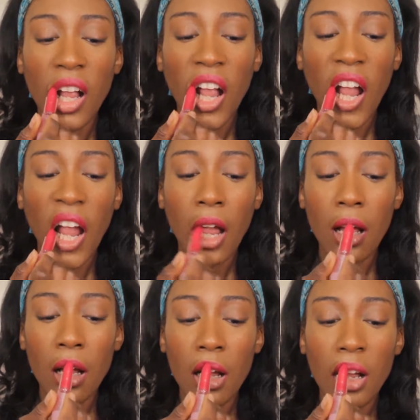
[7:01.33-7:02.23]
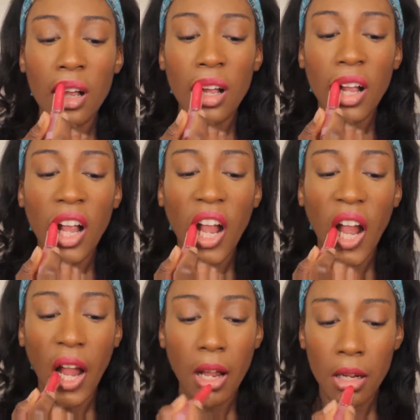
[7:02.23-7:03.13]

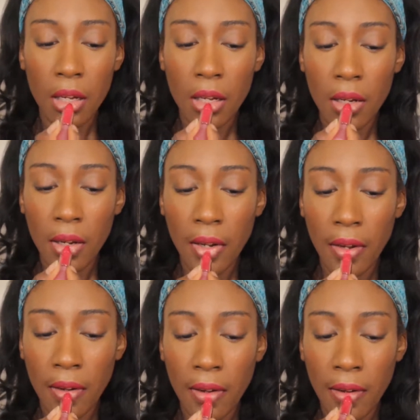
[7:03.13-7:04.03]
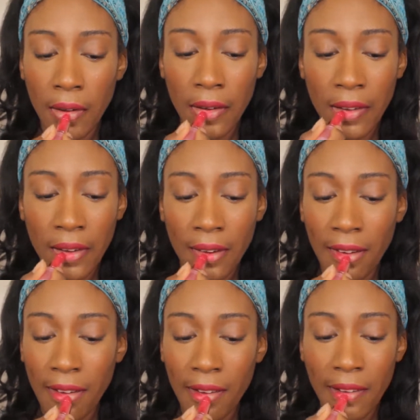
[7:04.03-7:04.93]

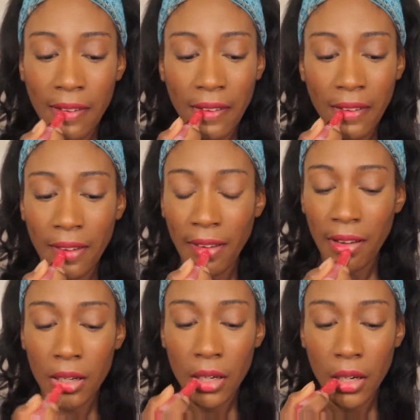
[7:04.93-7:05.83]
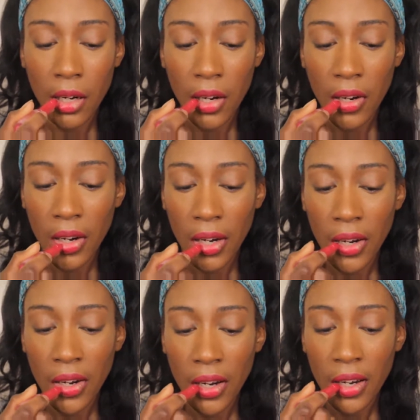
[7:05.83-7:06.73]

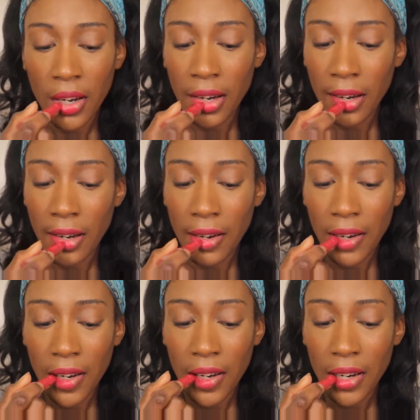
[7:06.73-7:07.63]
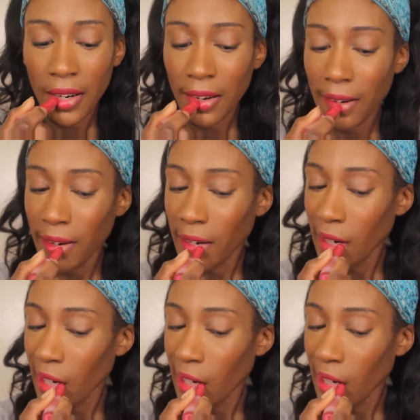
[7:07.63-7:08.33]
(no one is talking)